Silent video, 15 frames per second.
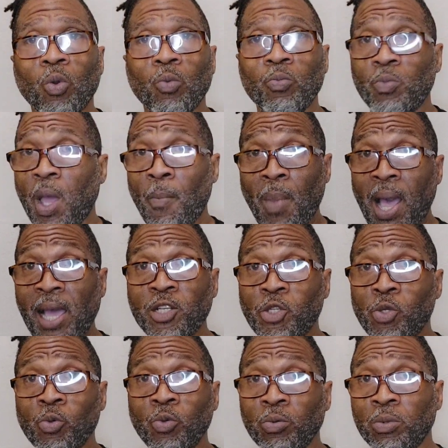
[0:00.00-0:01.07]
Now, mind
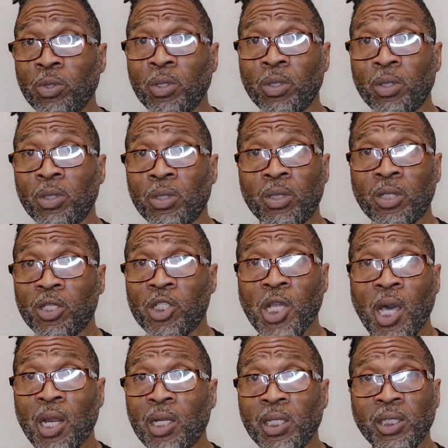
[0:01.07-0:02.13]
you,
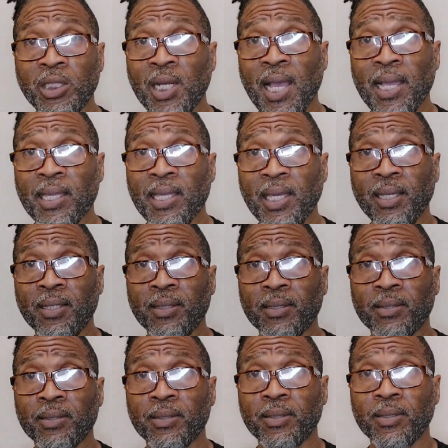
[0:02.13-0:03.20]
T'Challa is not king.
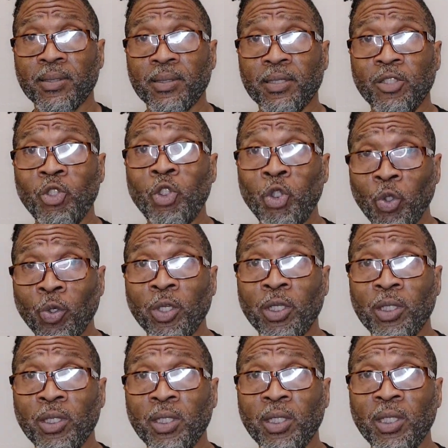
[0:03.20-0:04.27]

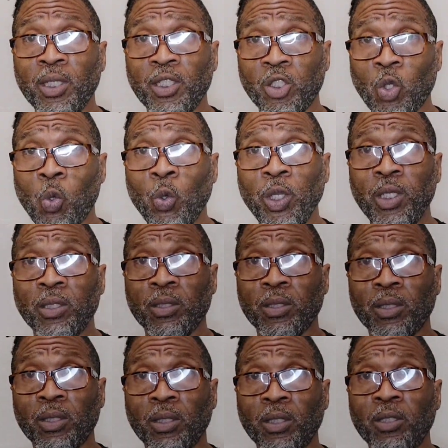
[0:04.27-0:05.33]
Shuri is queen.
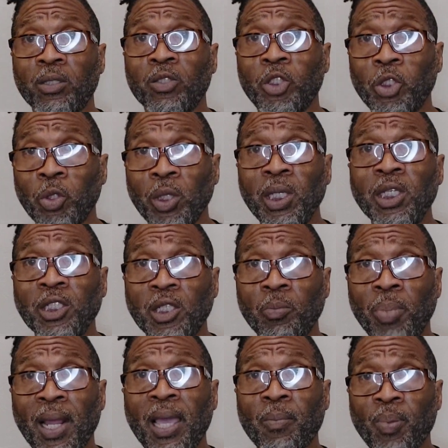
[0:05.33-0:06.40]
Shuri is the
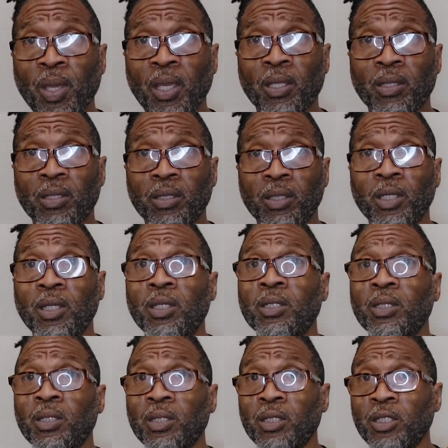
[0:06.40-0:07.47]
Black Panther.
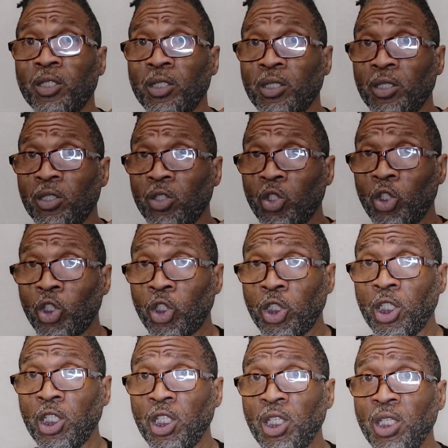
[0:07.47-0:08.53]

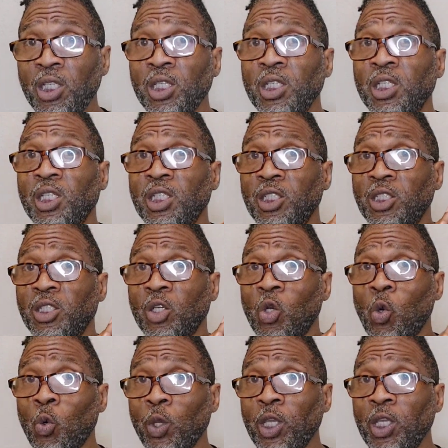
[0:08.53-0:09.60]
She is the
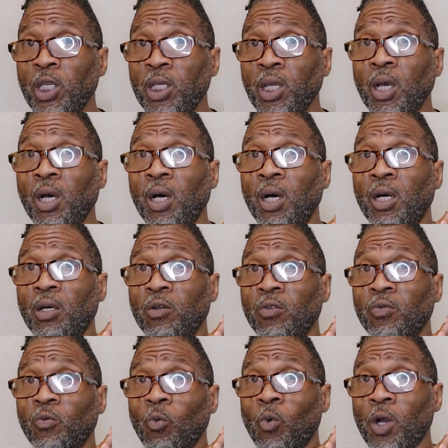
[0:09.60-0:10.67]
queen
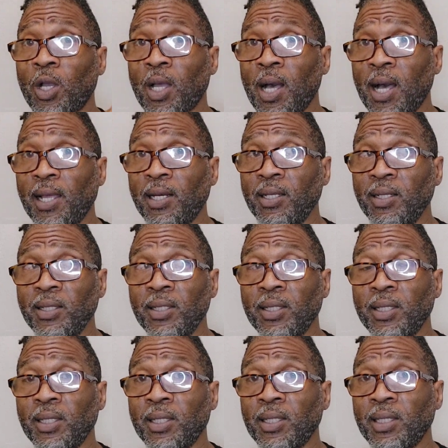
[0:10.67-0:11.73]
of Wakanda.
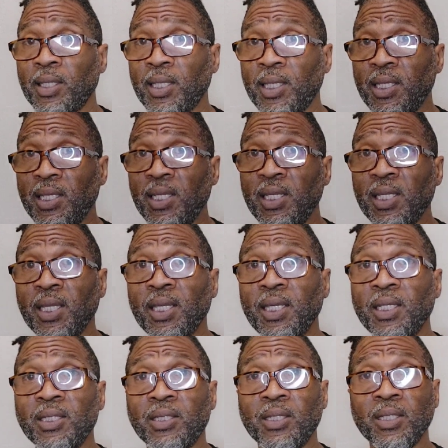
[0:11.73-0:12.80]
He
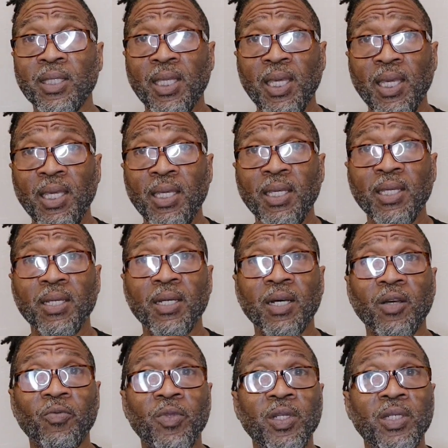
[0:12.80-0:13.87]
is the king
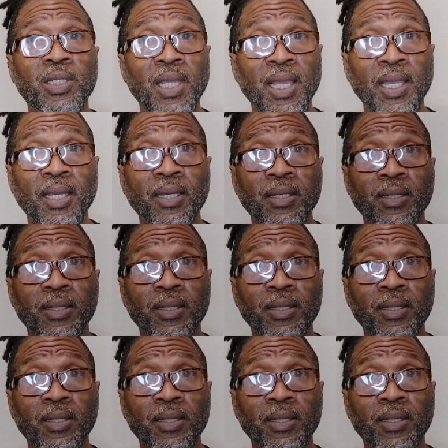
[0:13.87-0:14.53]
of the dead.